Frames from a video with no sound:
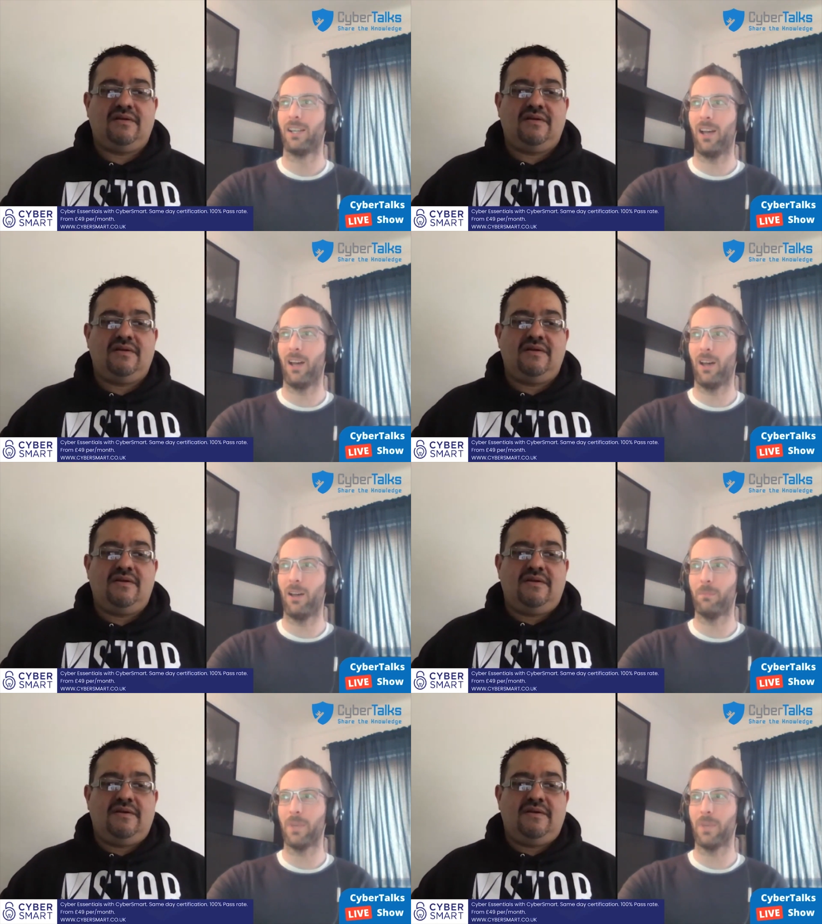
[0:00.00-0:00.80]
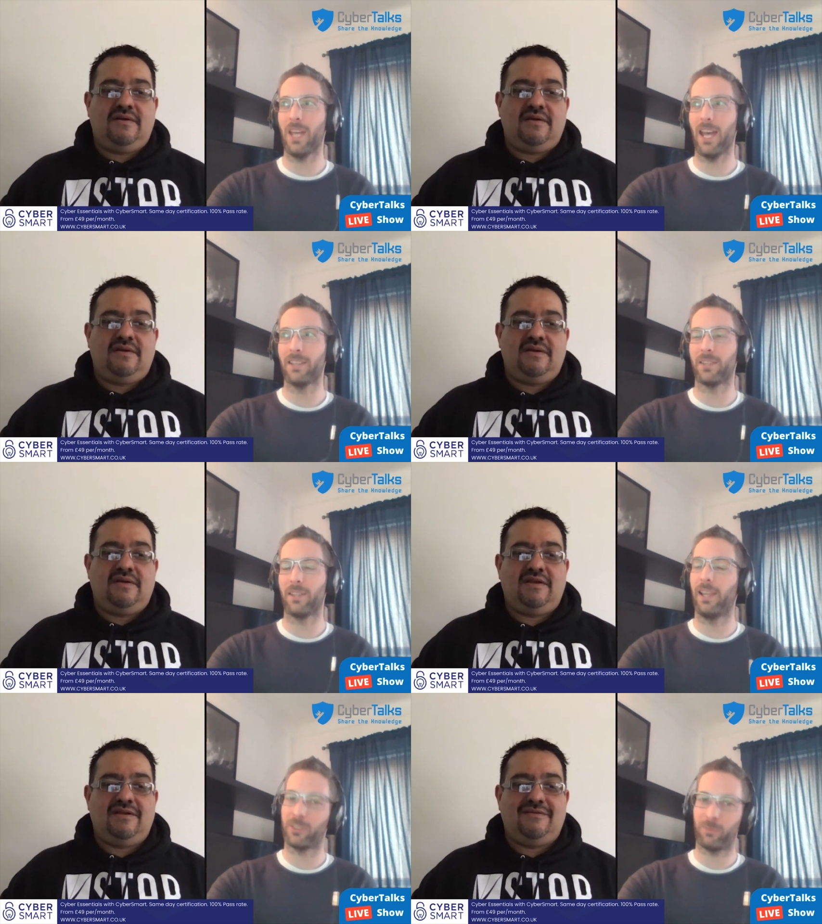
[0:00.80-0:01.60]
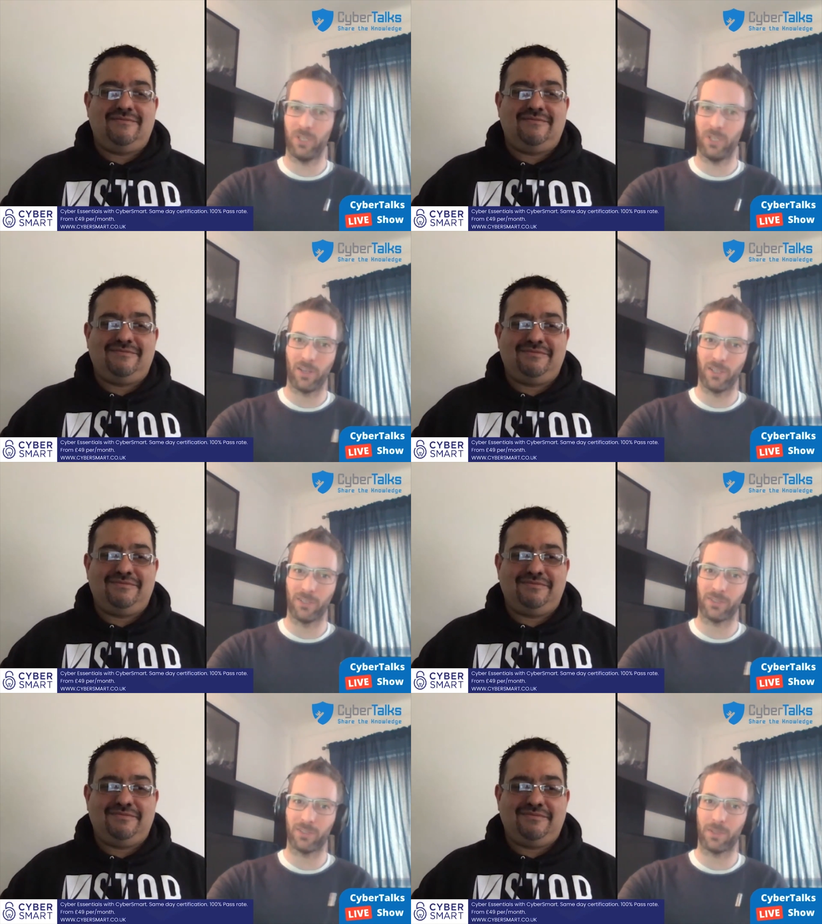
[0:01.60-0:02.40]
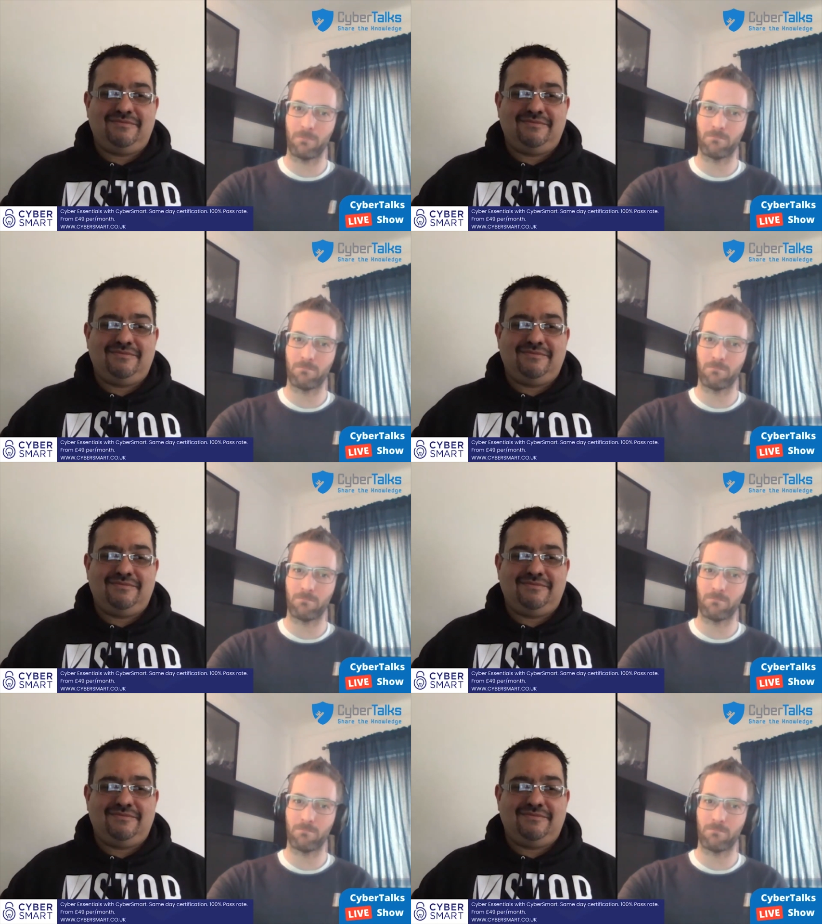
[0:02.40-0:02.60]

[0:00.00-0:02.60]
Speaker 1: Um, and let's be honest.